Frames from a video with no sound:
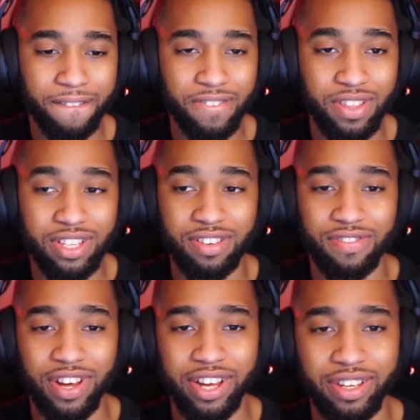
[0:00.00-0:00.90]
This is a
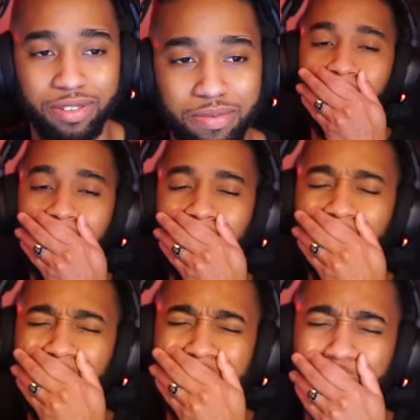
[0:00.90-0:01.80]
vibe.
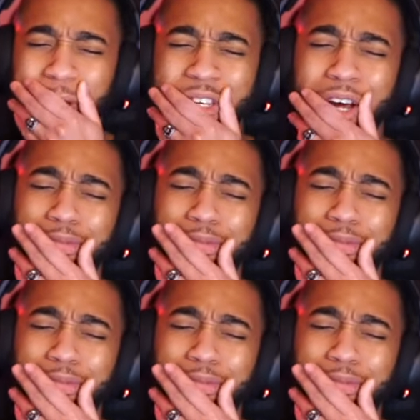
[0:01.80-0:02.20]
Ooh, the beat drop